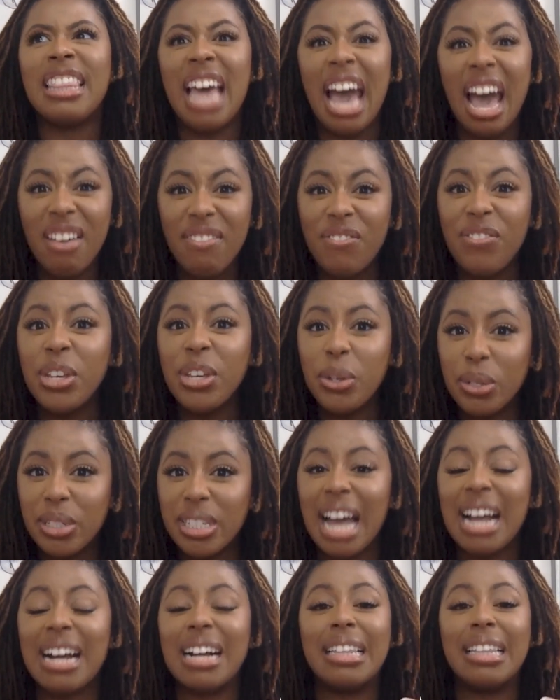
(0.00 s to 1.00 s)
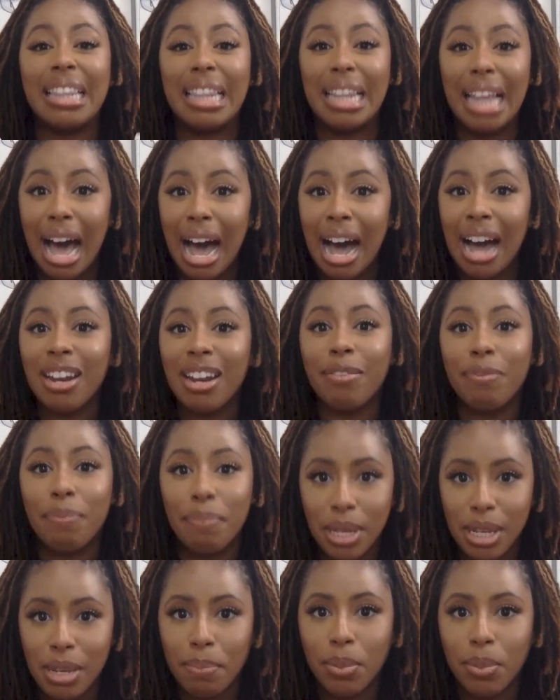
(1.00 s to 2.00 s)
that feels like a lot of
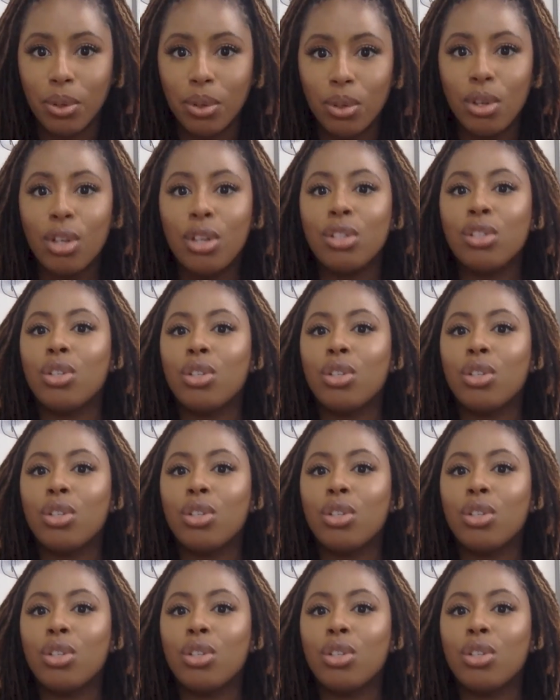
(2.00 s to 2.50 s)
people.